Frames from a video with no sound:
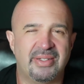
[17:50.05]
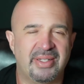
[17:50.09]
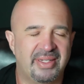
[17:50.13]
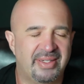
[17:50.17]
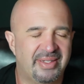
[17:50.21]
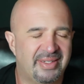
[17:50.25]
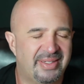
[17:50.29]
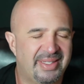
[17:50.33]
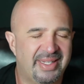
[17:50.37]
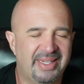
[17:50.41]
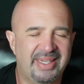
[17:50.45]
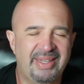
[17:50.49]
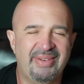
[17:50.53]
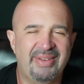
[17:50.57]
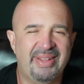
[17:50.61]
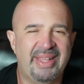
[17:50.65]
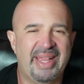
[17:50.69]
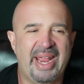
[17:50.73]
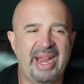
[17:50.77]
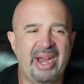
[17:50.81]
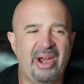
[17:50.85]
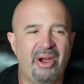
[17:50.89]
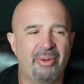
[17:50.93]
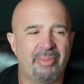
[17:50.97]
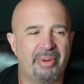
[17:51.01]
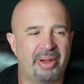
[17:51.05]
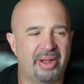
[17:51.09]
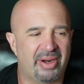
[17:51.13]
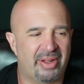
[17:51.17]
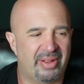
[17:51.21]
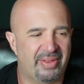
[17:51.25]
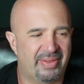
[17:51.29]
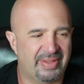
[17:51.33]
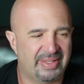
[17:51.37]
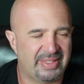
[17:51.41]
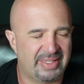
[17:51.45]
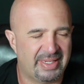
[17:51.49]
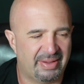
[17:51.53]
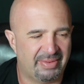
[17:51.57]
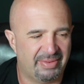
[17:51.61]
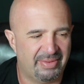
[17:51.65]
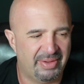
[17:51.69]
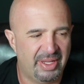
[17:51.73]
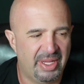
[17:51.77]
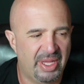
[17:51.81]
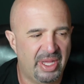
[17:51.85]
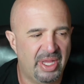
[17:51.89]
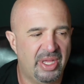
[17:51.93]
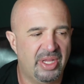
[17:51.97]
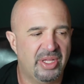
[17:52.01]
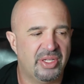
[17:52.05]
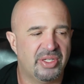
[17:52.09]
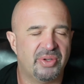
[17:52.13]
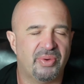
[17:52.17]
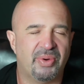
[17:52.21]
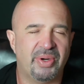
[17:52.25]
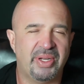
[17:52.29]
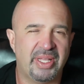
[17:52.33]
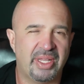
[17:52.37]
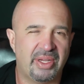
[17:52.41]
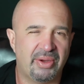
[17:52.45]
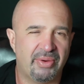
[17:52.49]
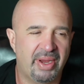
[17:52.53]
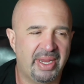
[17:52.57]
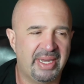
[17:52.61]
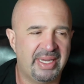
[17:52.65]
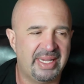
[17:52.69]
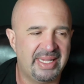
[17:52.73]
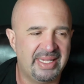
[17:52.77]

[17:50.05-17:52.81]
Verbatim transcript: They just didn't care about all this stuff. So what did they create?